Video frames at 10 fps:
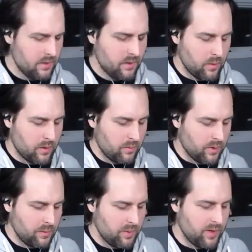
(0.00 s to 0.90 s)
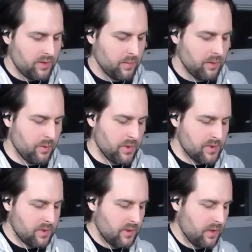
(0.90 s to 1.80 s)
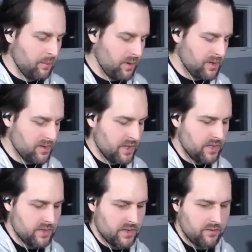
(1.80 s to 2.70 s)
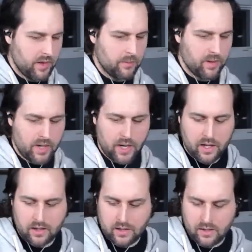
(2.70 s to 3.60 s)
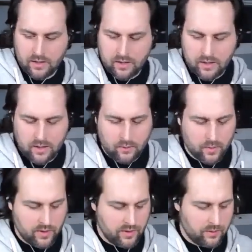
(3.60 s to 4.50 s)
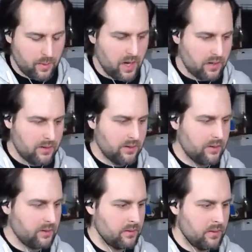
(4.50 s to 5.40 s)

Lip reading: what really impressed me was the presentation that Viberg had with this box.